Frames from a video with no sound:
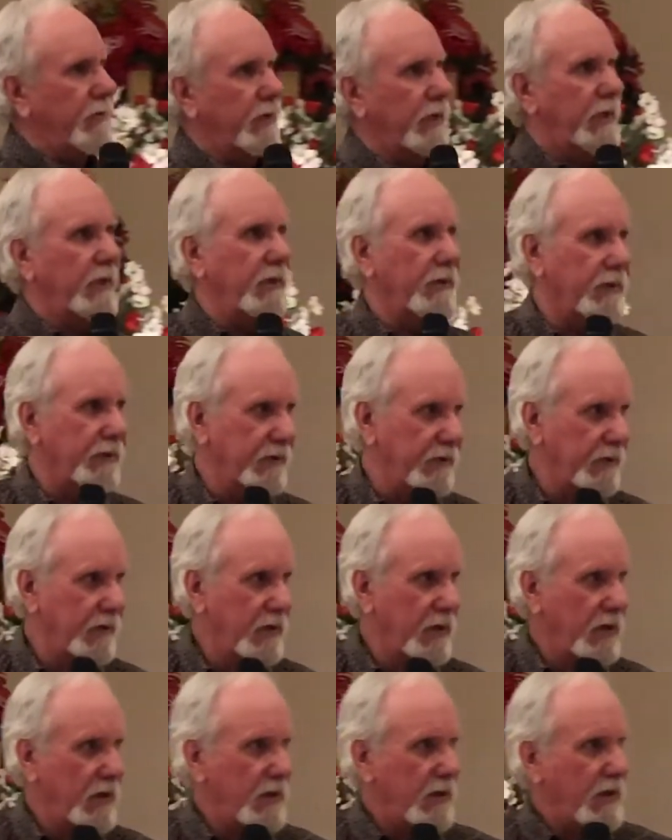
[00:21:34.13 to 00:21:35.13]
and killed.
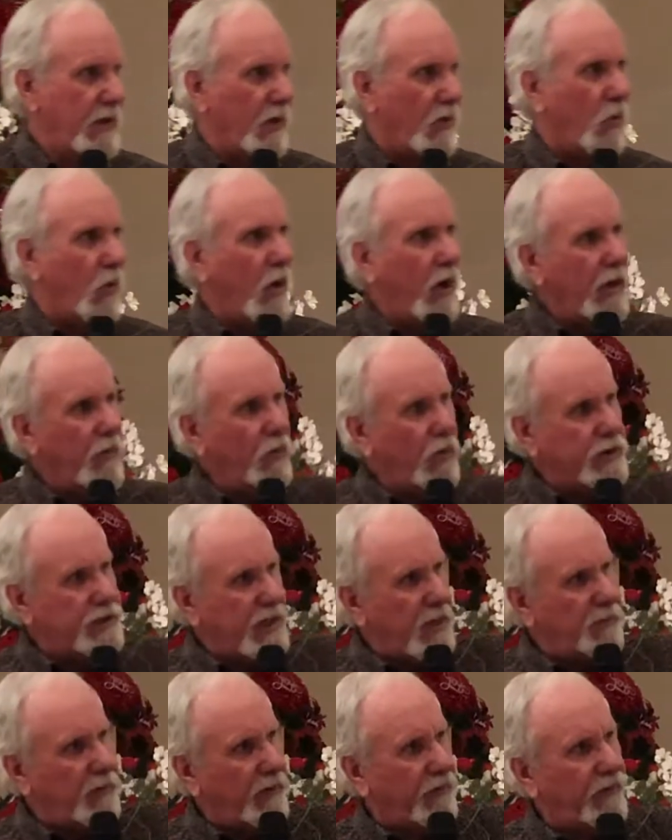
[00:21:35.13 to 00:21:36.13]
One was
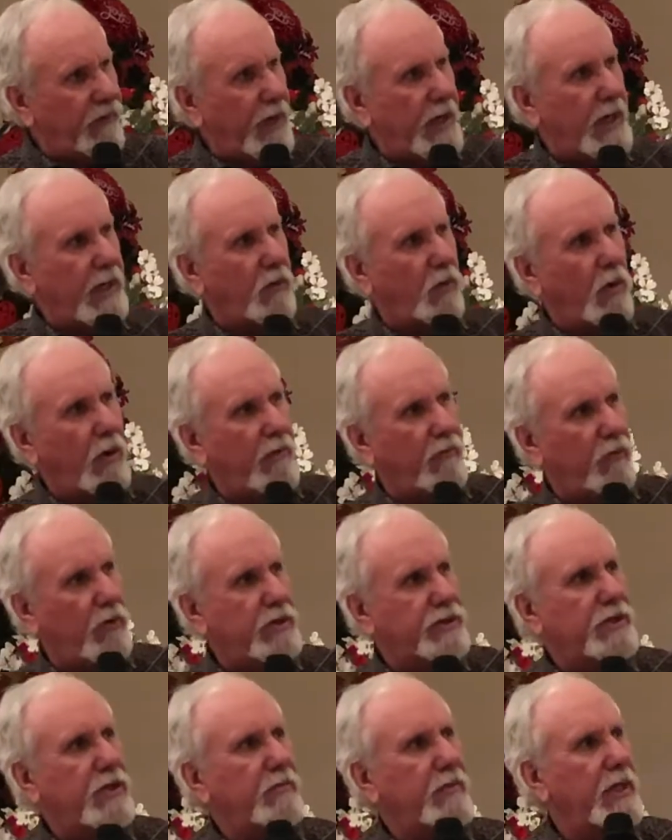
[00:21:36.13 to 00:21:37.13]
a prophetic word of
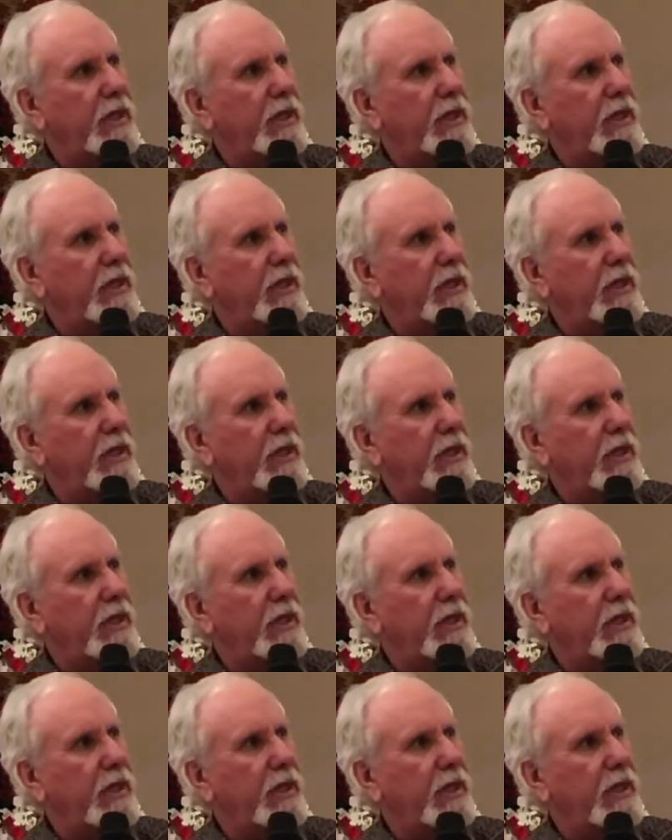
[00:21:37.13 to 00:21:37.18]
wisdom.